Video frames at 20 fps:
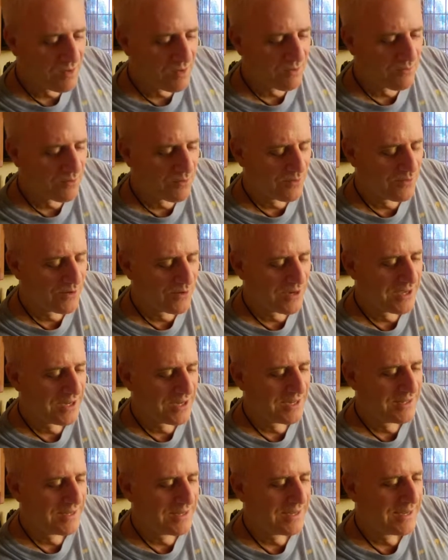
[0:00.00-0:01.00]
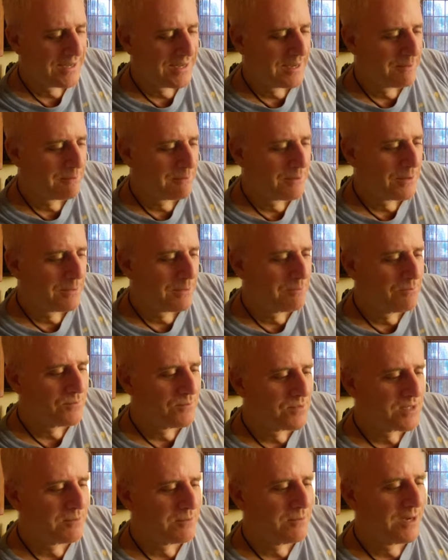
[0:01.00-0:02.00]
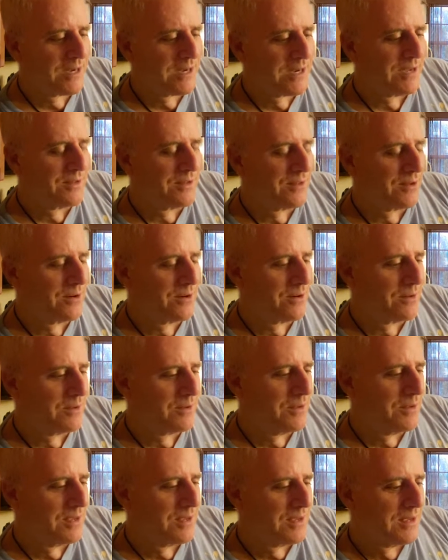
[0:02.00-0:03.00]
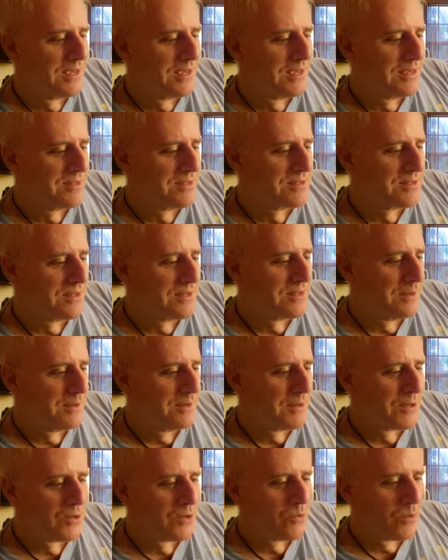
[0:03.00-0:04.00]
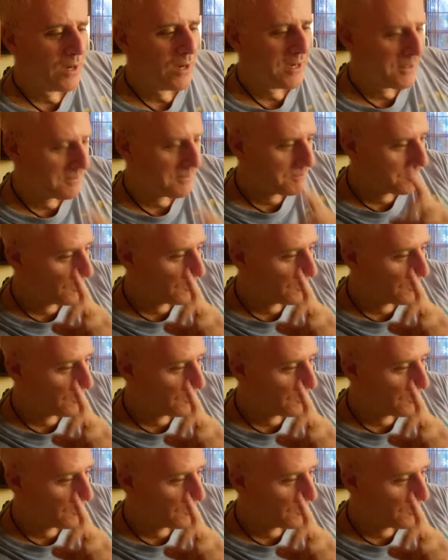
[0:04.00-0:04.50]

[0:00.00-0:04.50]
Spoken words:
for forgetting the name, but somebody out there has been quite